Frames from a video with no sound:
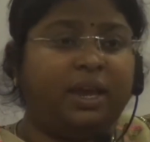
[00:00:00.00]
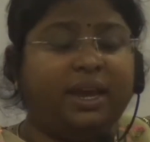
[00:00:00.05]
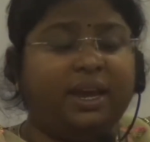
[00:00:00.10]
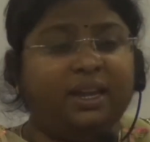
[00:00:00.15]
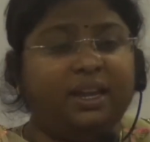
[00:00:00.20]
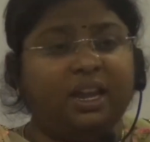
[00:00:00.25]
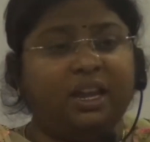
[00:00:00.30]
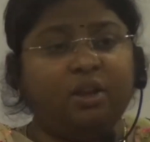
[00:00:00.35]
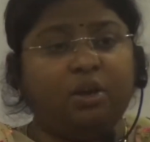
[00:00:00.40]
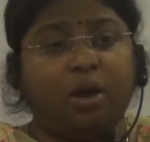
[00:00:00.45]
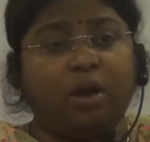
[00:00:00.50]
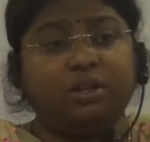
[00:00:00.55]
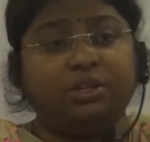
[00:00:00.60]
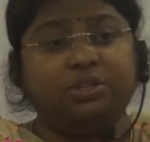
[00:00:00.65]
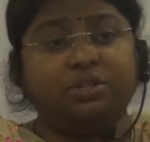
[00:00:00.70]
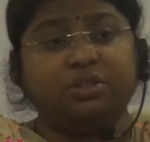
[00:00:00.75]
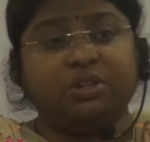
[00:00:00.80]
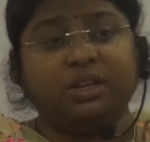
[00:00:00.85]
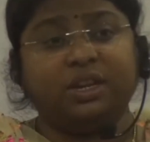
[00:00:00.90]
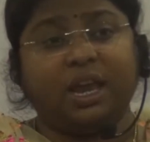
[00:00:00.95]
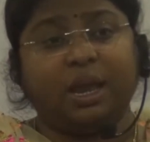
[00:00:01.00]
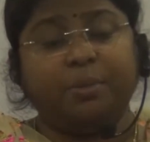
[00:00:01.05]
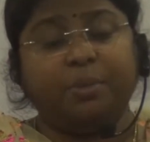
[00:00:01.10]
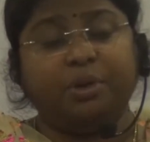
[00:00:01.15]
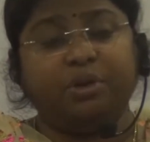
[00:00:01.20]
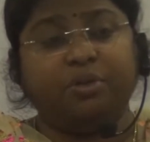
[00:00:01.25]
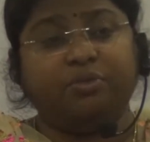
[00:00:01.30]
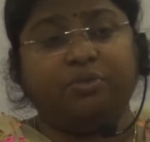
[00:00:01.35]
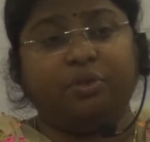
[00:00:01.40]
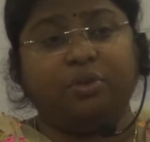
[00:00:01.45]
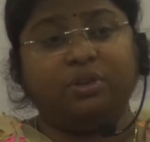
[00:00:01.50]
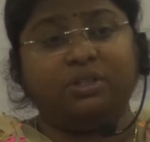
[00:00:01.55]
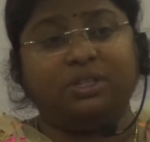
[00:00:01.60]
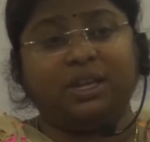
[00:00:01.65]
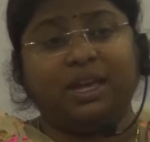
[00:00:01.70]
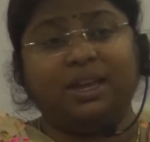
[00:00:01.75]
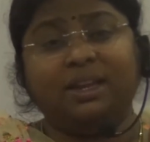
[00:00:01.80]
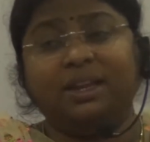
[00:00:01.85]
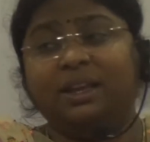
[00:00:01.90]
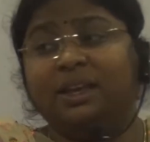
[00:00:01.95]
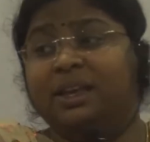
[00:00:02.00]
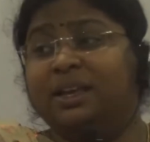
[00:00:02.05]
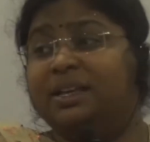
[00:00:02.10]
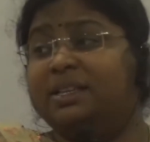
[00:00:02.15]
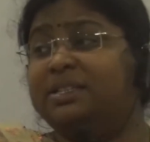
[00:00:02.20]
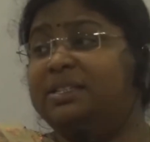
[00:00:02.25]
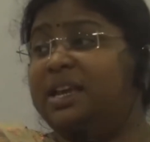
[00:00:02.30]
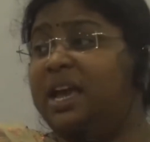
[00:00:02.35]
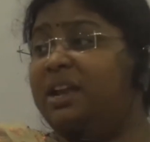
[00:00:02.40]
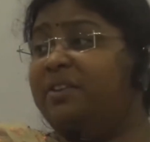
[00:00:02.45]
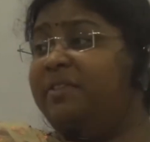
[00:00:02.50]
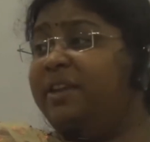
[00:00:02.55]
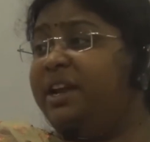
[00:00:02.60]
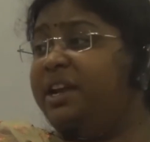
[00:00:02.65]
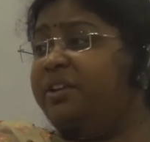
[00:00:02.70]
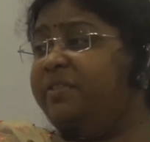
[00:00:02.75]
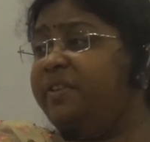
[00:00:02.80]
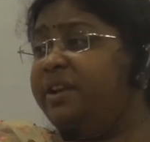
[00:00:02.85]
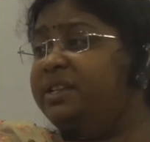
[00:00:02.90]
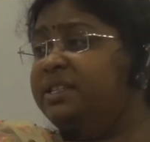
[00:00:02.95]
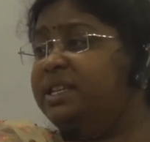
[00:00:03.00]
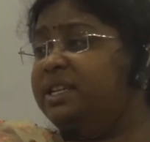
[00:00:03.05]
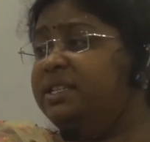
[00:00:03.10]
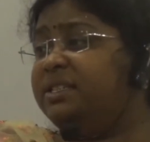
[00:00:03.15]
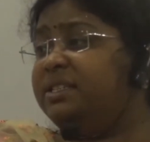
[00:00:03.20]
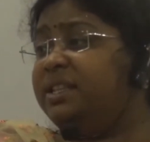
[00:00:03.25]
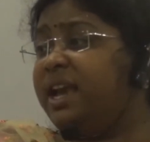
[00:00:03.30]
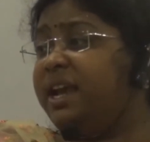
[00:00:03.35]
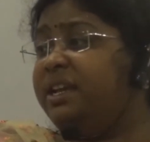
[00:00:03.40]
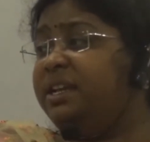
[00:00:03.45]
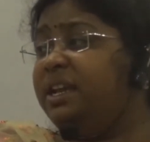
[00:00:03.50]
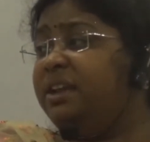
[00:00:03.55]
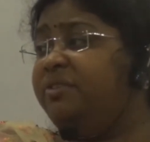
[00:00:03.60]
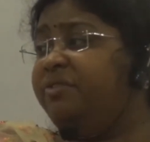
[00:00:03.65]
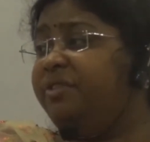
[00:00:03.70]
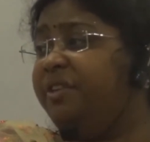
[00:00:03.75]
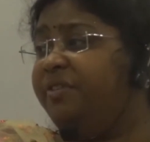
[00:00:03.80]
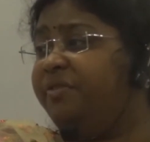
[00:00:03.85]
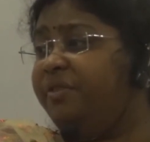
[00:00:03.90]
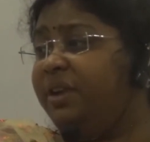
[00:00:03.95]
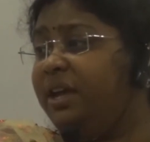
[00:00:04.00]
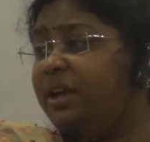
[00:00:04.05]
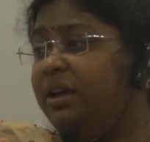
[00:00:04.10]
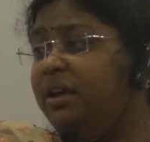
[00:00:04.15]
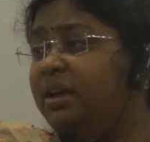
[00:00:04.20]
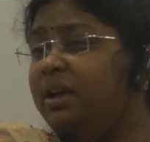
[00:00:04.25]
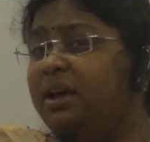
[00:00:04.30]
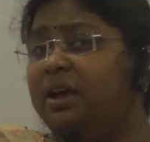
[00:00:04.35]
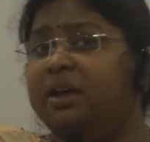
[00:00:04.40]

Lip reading: Indian Constitution came into force on January 26, 1950.